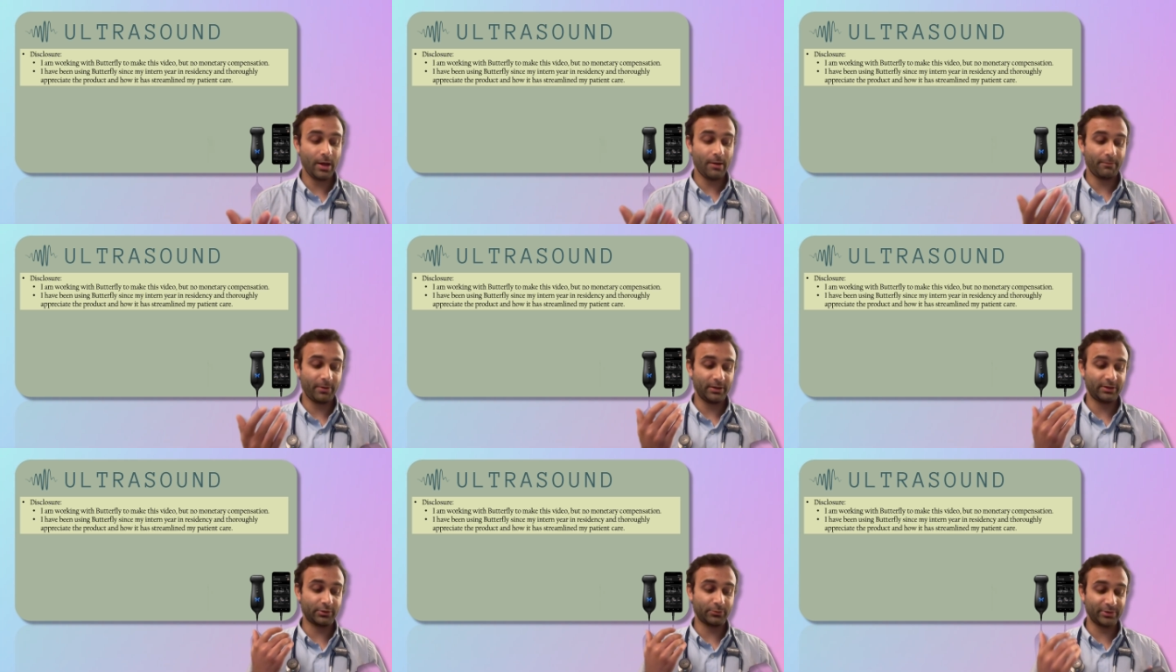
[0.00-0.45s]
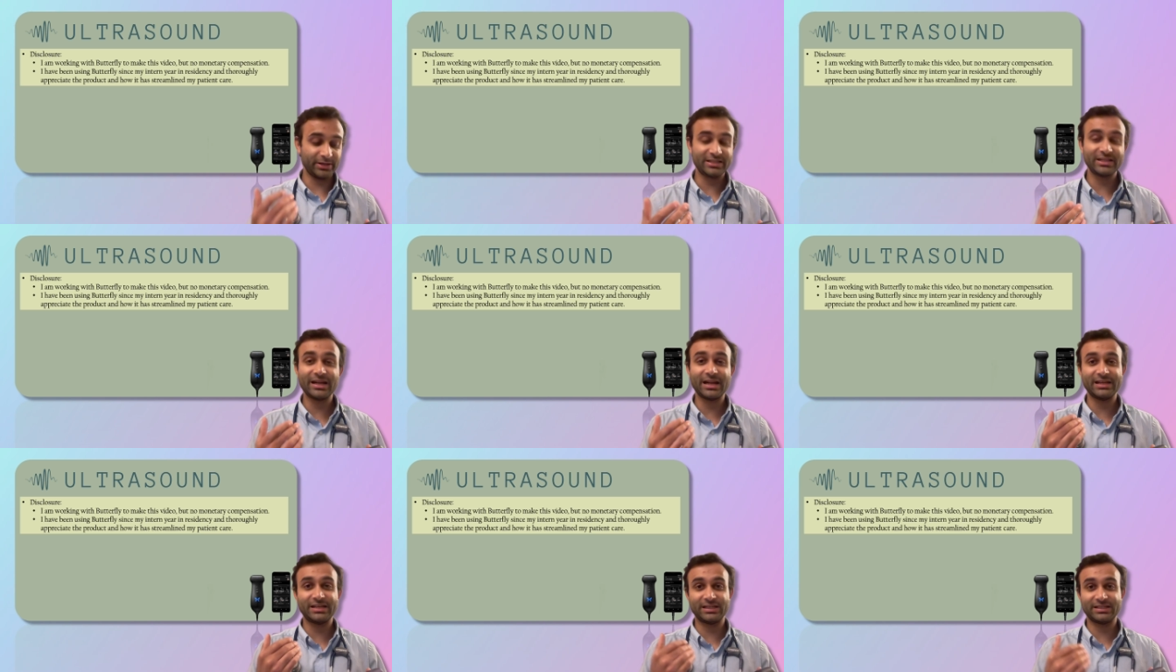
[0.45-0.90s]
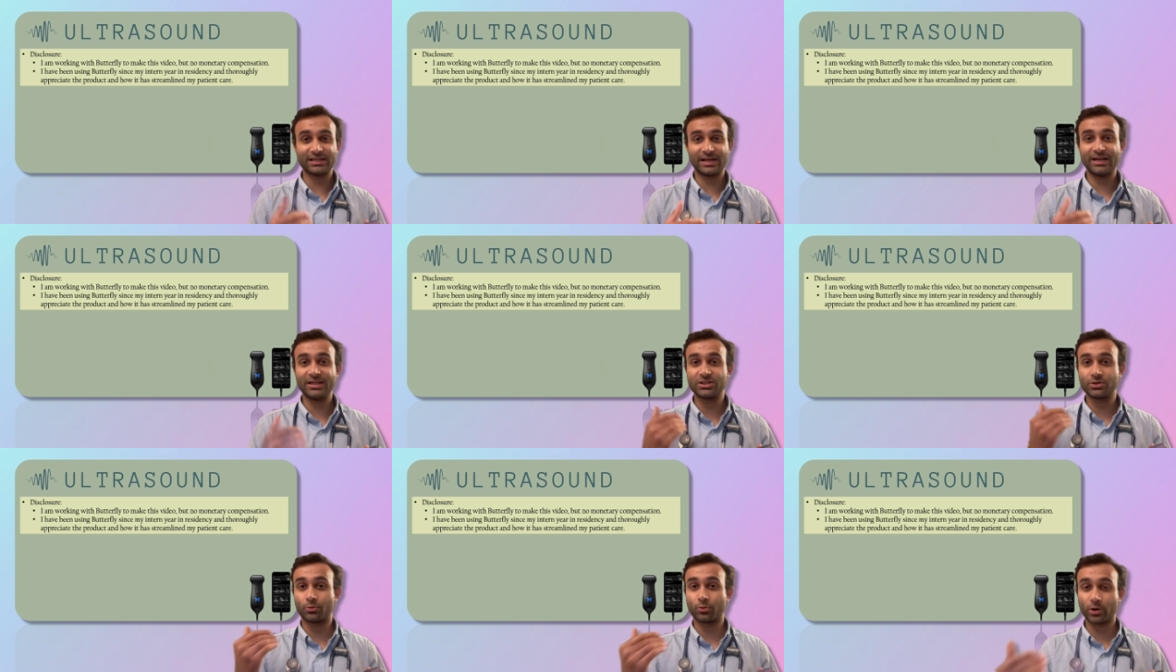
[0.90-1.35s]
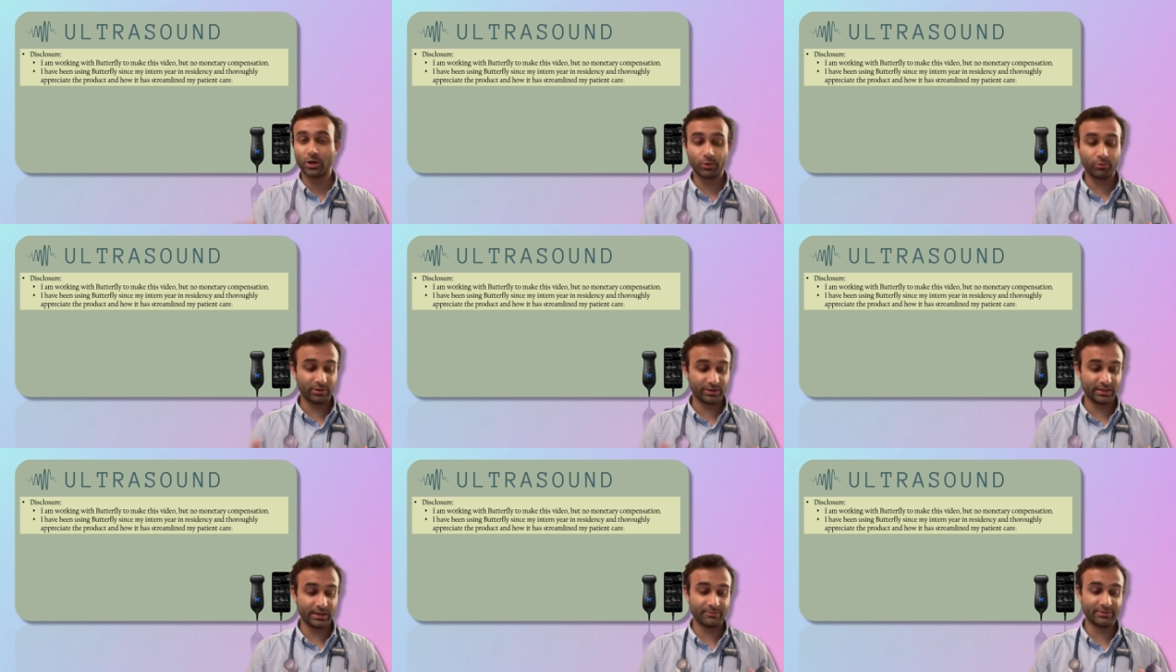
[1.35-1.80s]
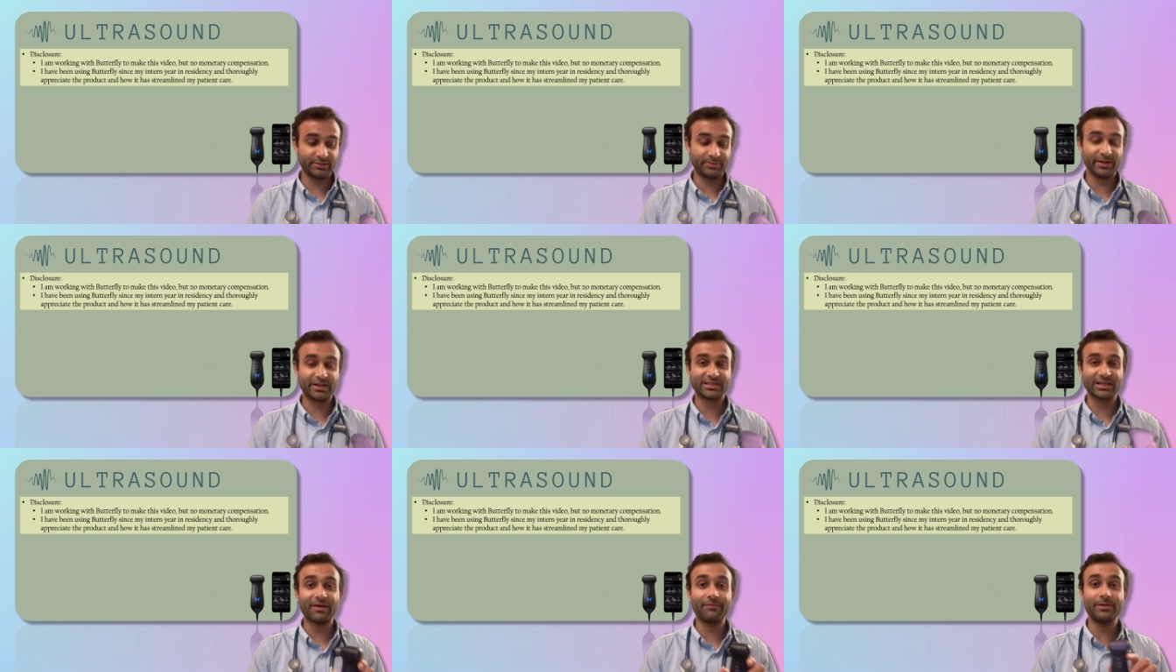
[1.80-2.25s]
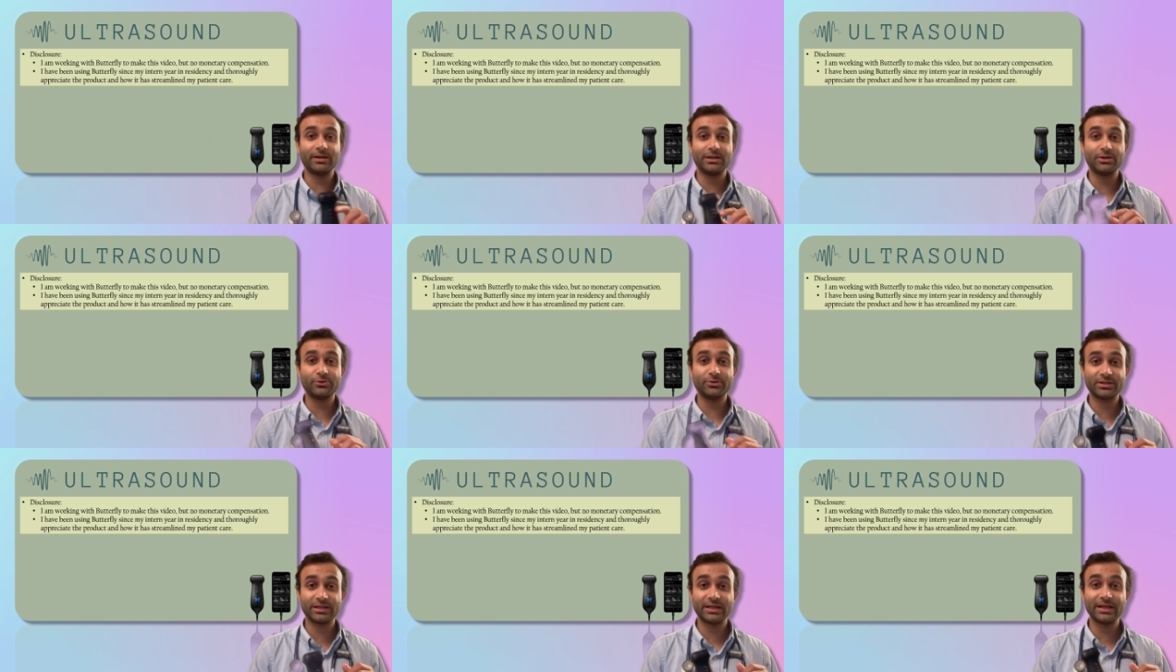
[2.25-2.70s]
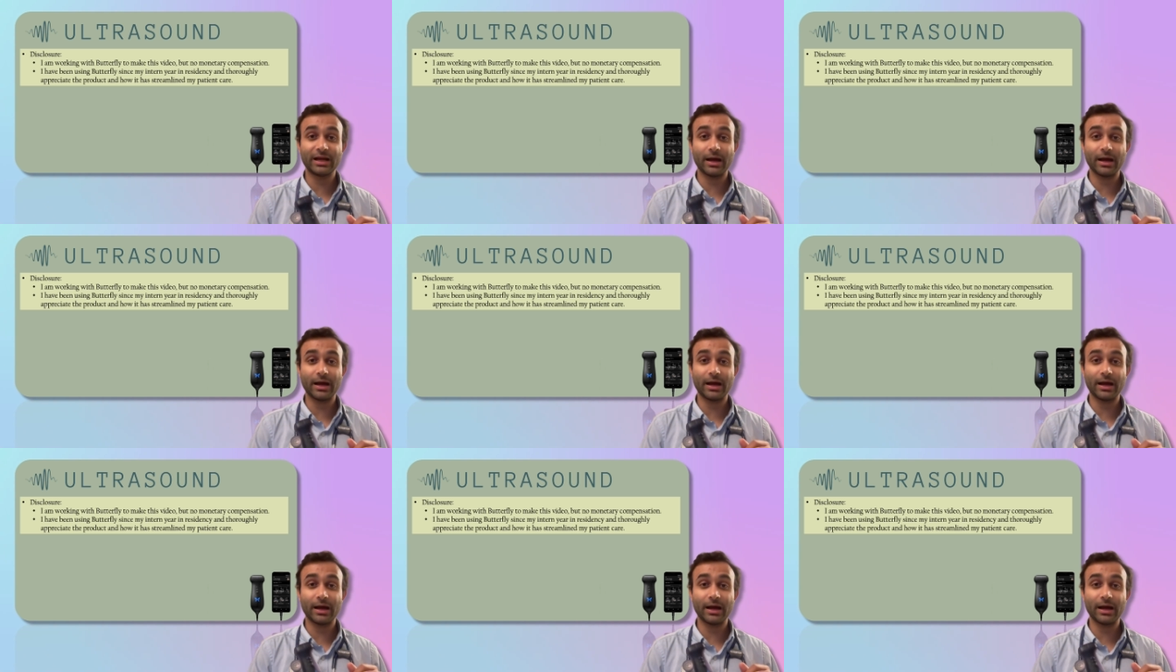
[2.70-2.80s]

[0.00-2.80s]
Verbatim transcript: but the reason I decided to work with them is because I've been using